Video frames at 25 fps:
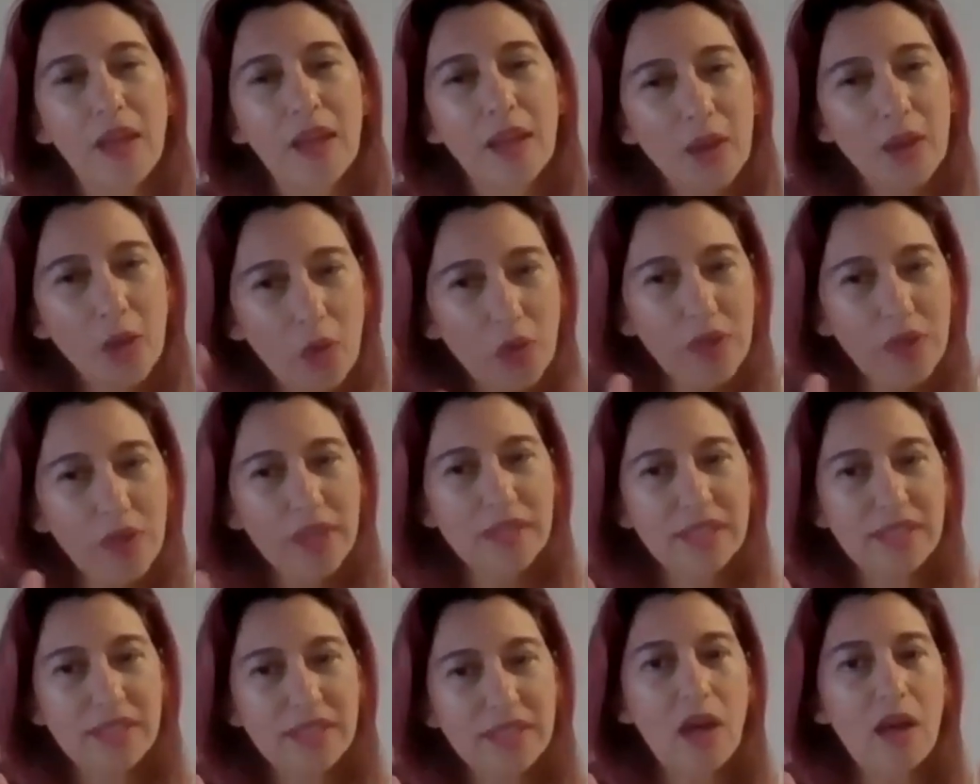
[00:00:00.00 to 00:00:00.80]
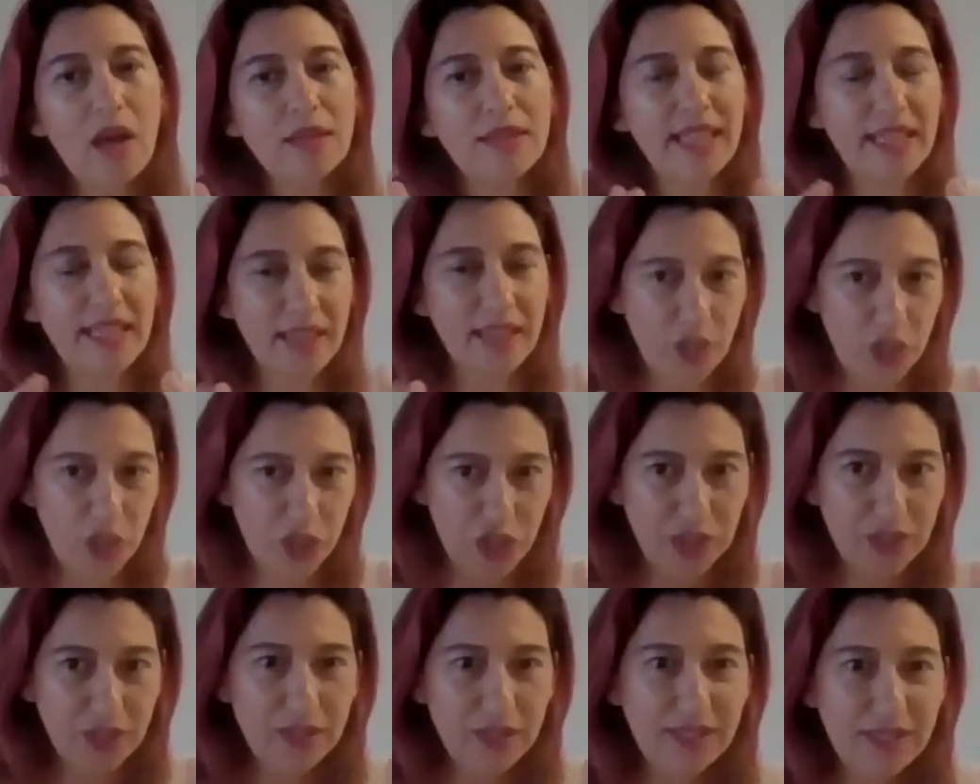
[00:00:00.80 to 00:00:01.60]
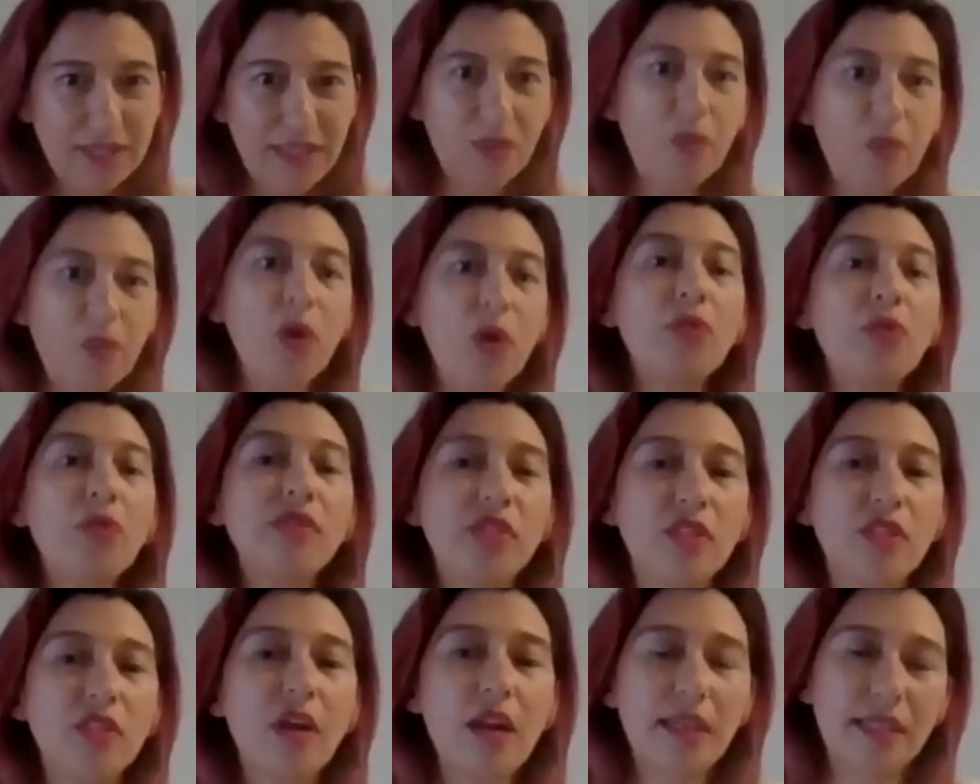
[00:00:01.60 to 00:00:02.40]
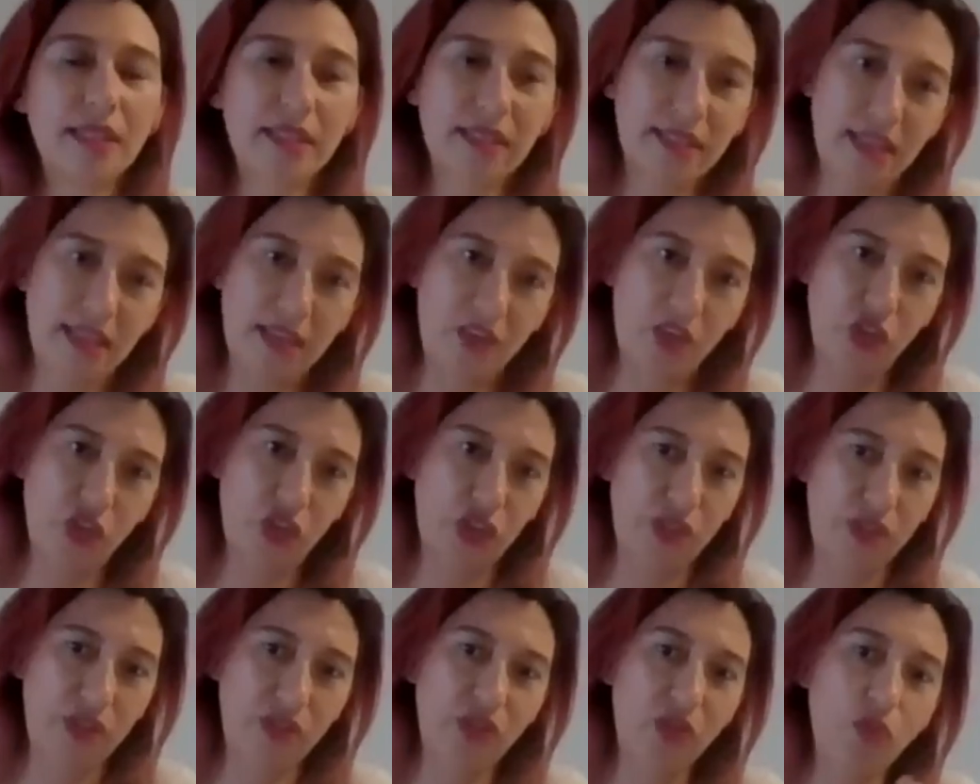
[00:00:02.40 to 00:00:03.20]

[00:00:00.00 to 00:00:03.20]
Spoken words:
lawyers are technicians, and we all start as technicians.